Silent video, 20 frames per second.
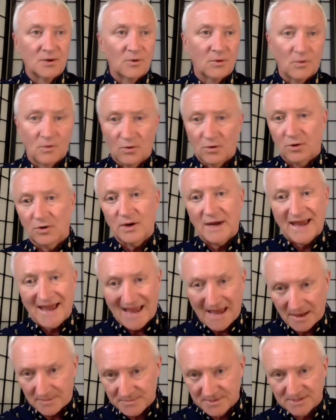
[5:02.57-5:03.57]
or
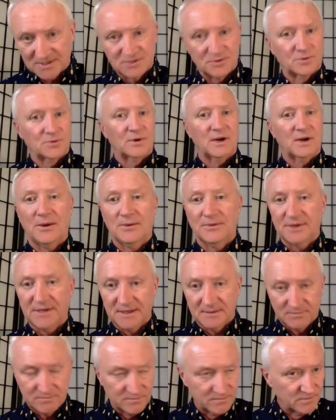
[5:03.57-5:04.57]
habits or
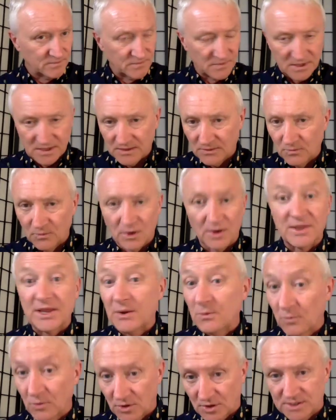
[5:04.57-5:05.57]
they where they
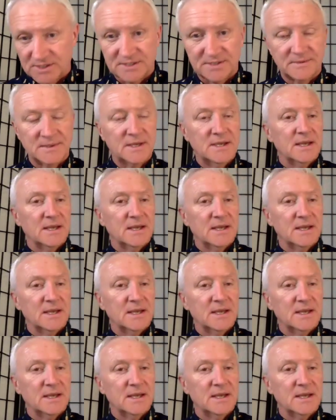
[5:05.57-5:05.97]
worked,